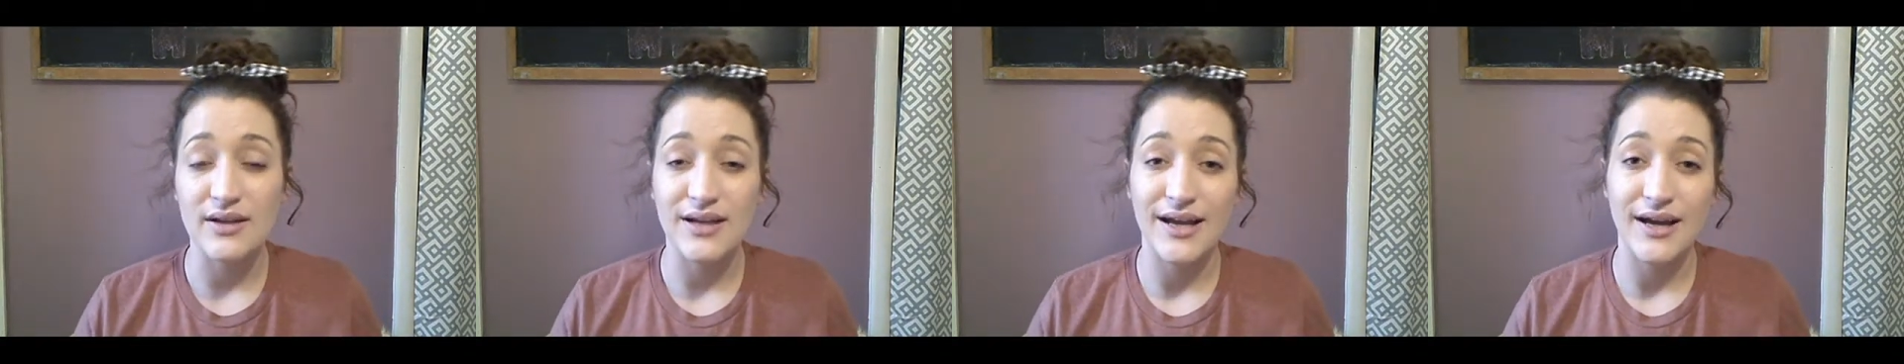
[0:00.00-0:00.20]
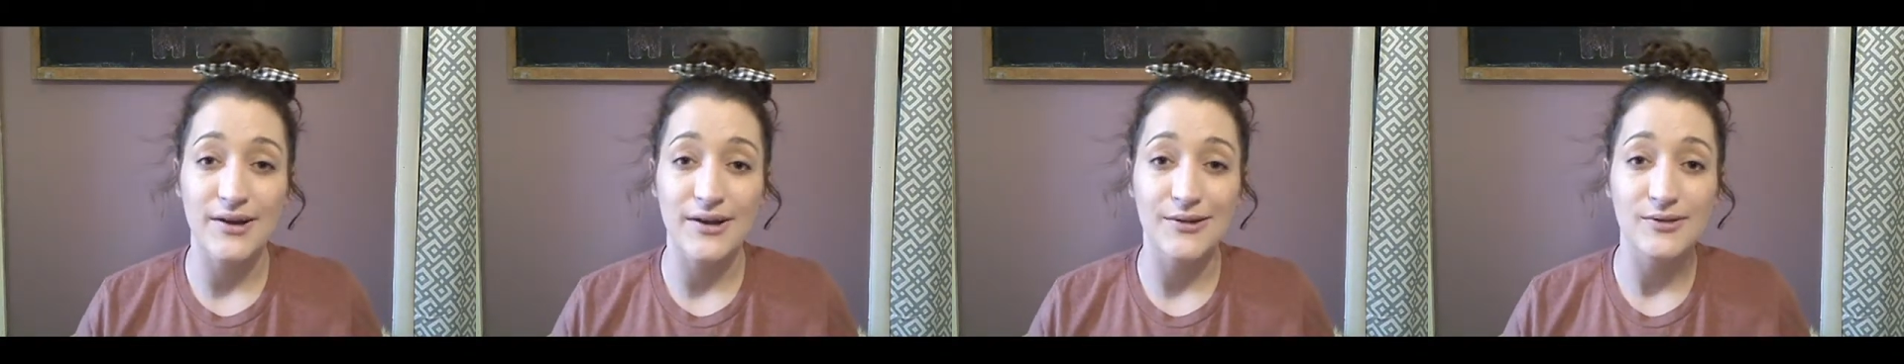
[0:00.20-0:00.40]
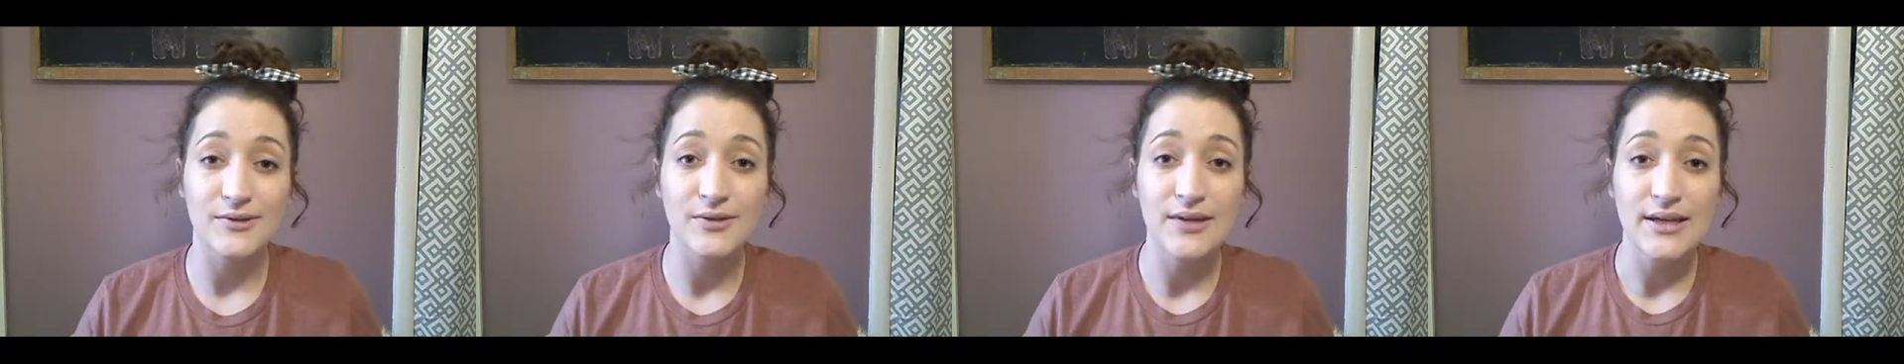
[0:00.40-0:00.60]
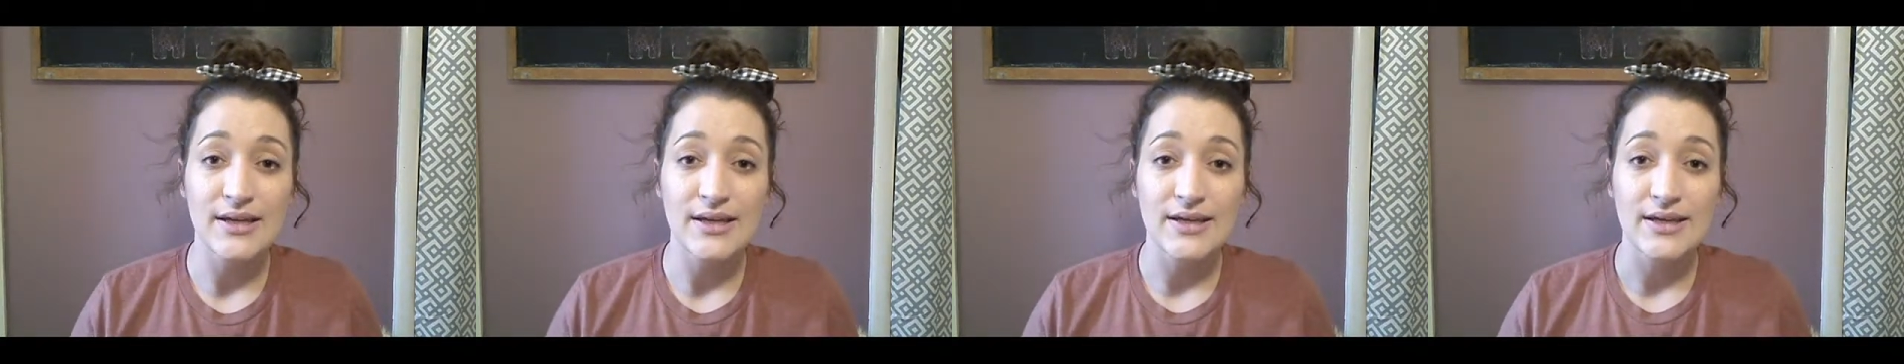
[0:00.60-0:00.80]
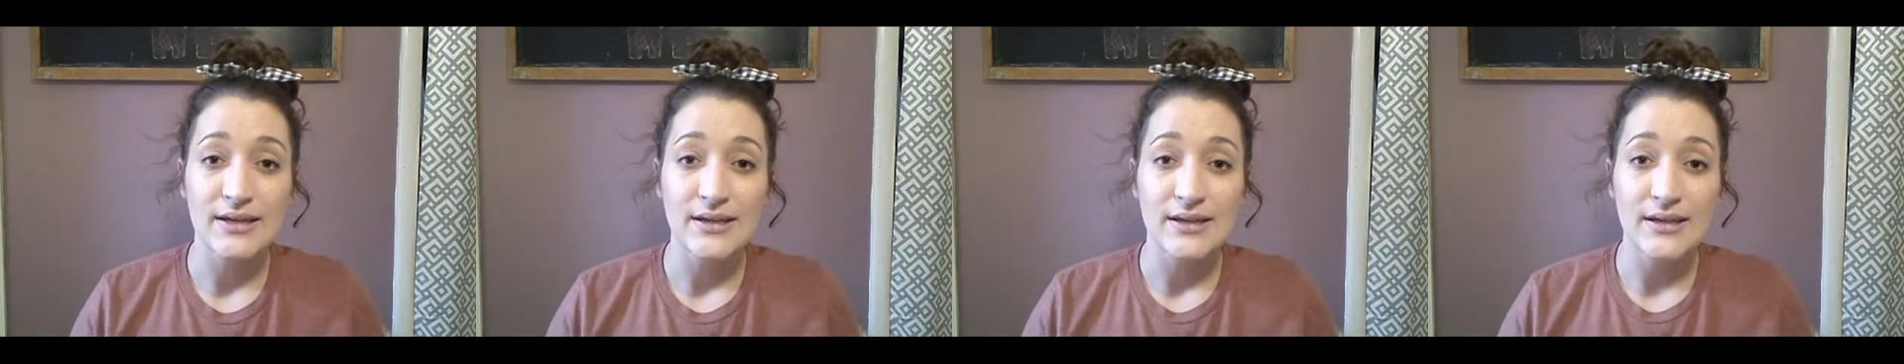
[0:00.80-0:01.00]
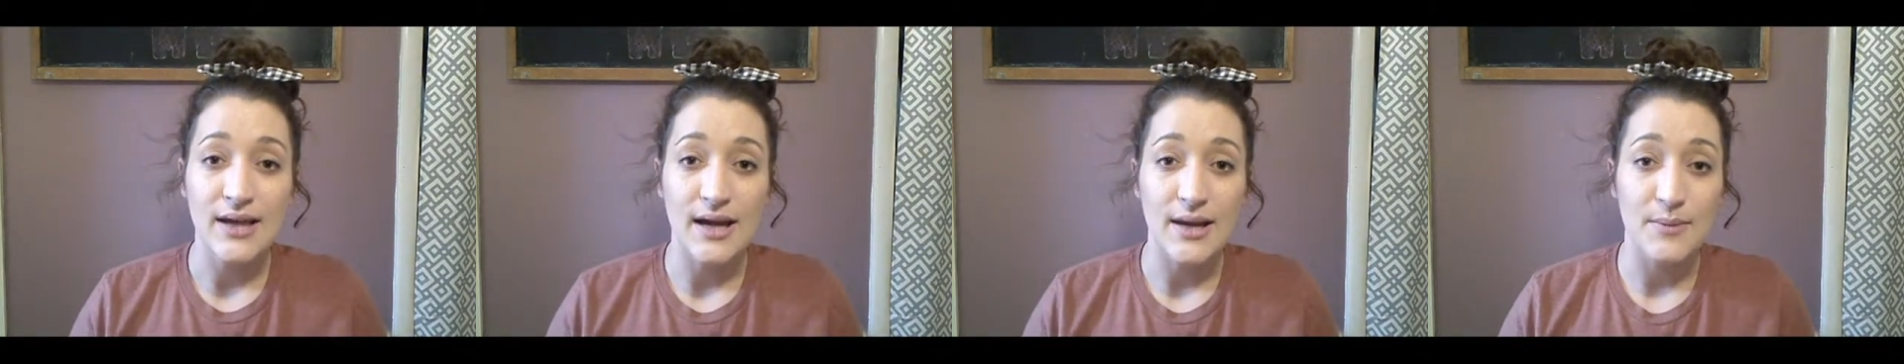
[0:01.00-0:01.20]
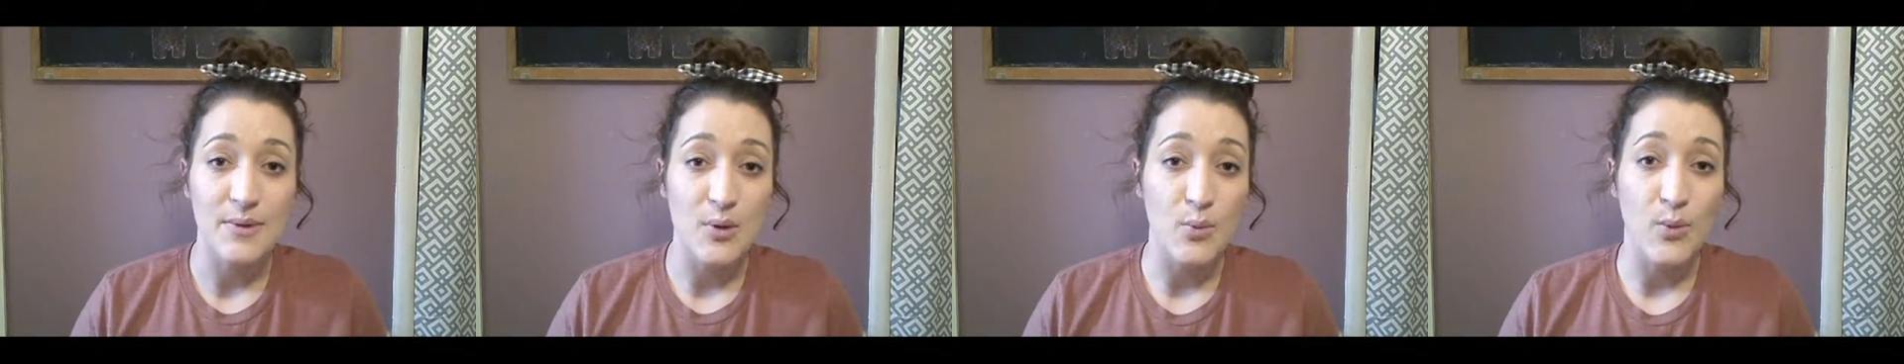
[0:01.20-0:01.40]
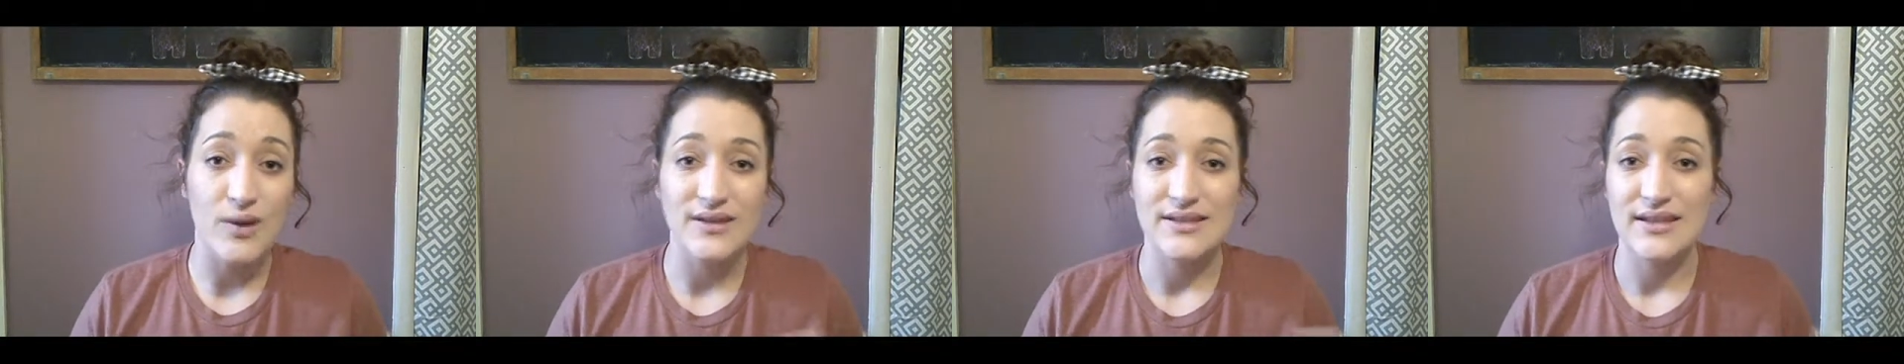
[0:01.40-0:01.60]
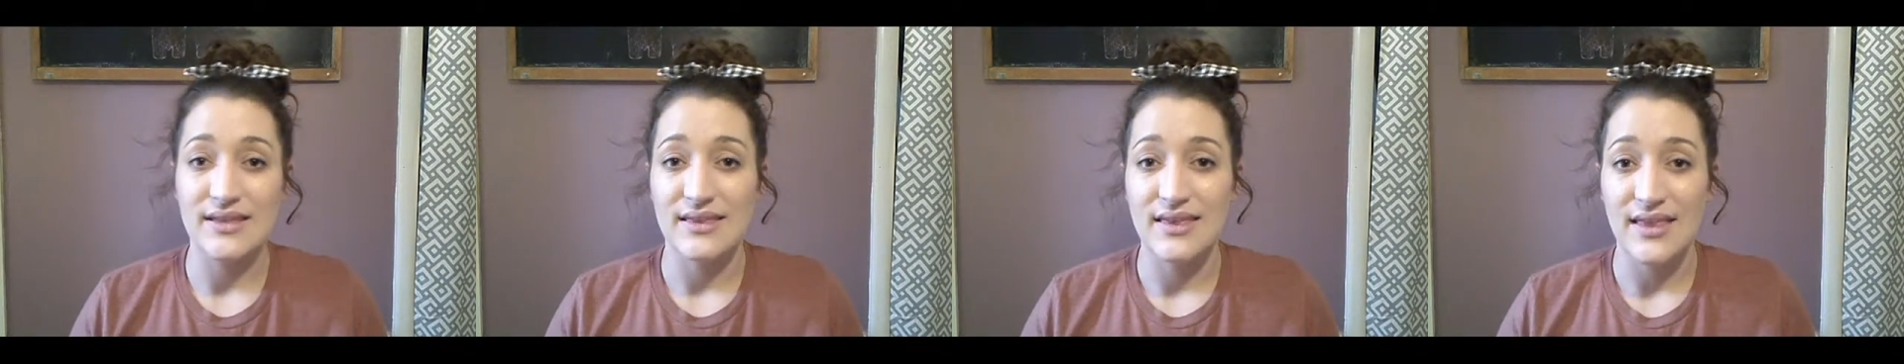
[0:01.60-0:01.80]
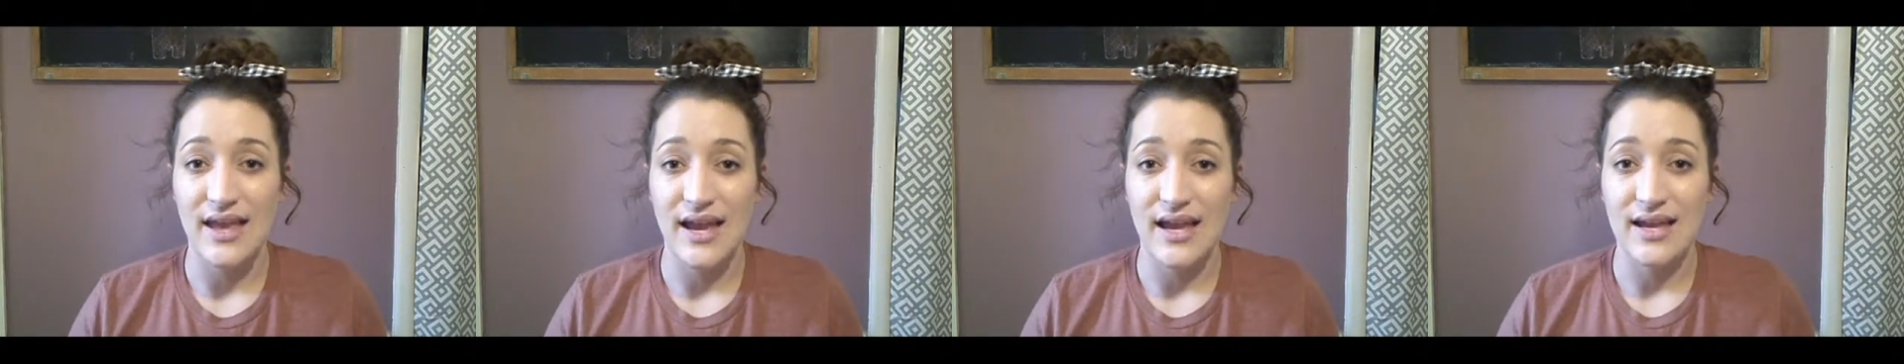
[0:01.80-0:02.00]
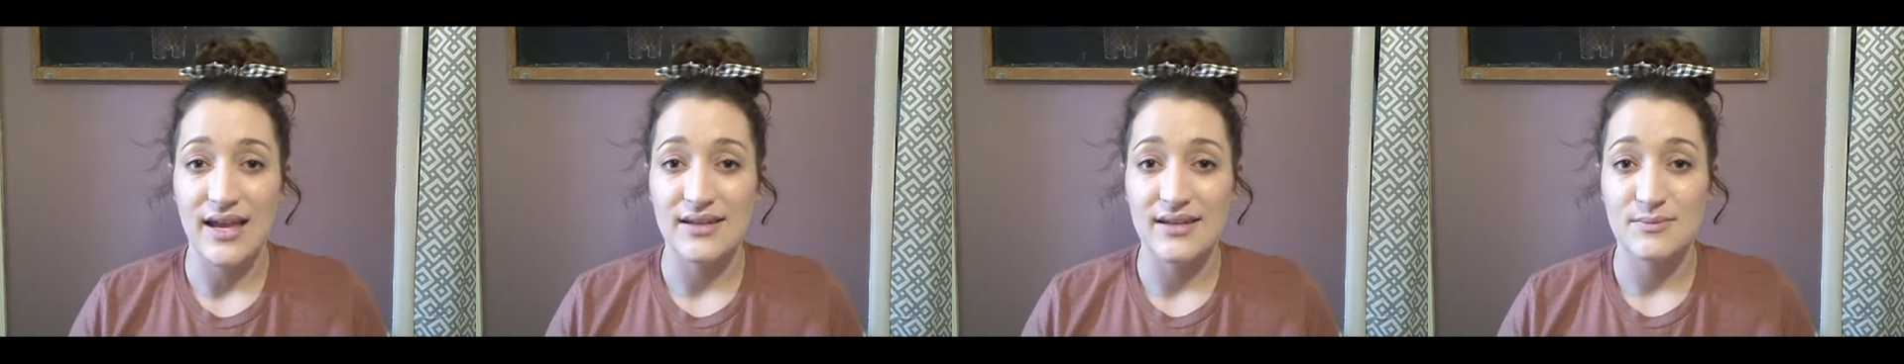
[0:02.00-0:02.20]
how it wasn't that